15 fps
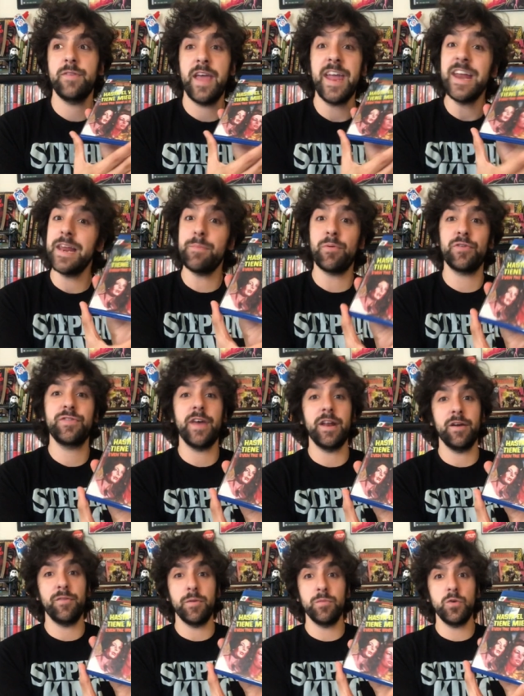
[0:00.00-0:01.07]
80%
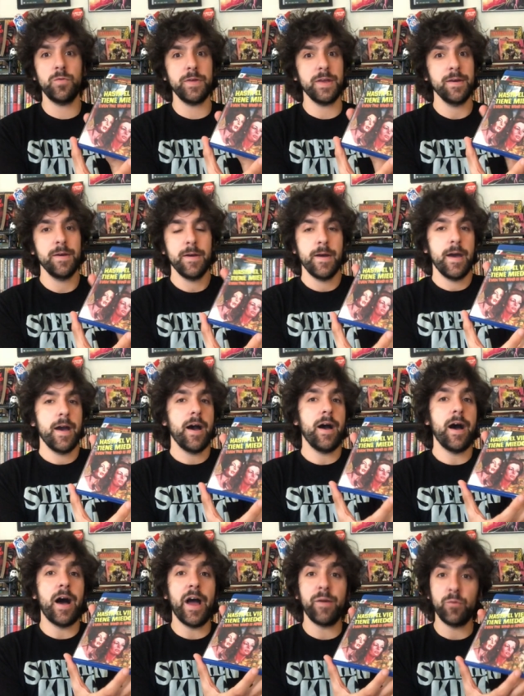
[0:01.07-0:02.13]
uh, of the movie,
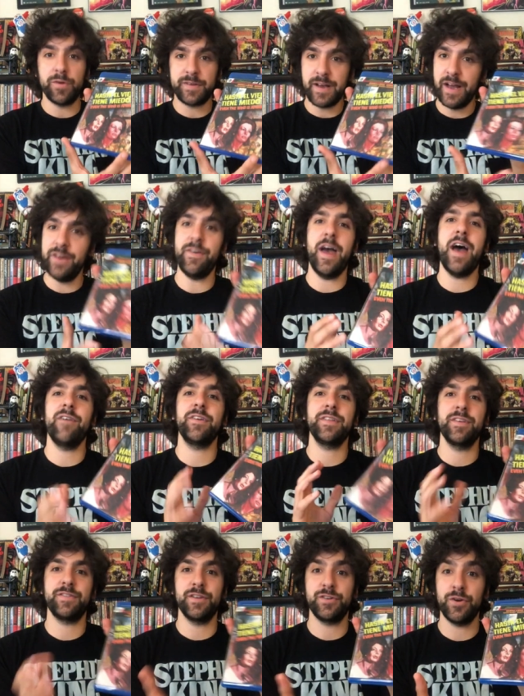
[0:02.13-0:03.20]
I was kind of having
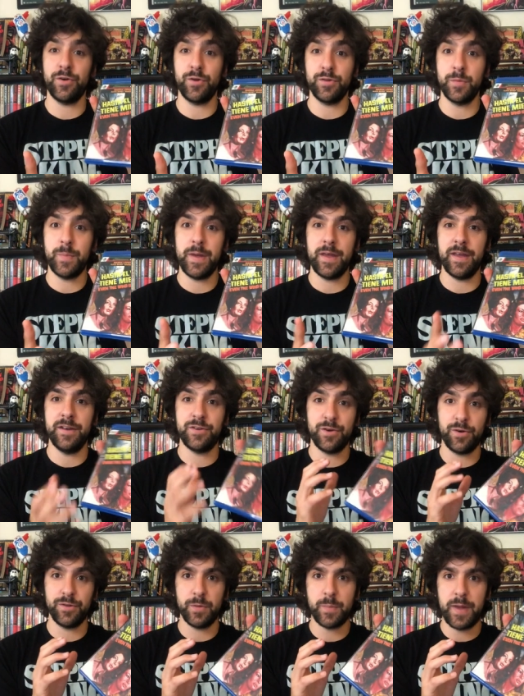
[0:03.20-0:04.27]
this eternal debate,
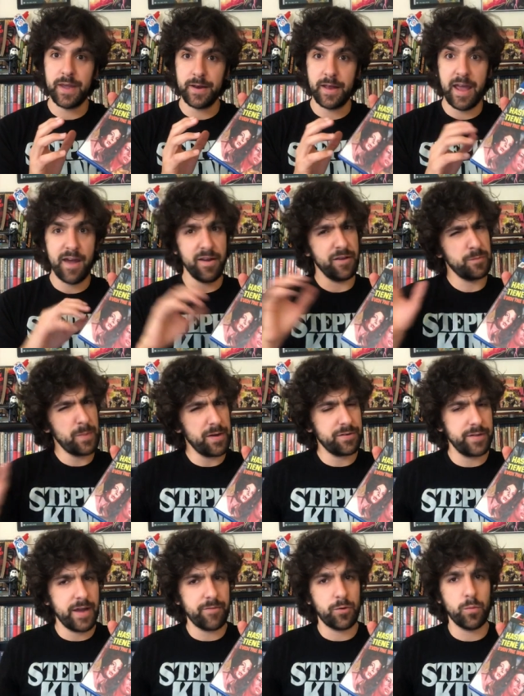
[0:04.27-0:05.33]
internal debate,
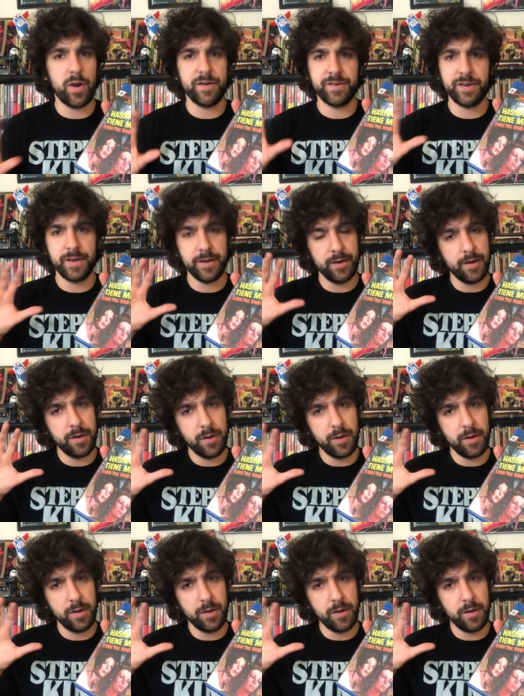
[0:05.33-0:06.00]
especially after watching a,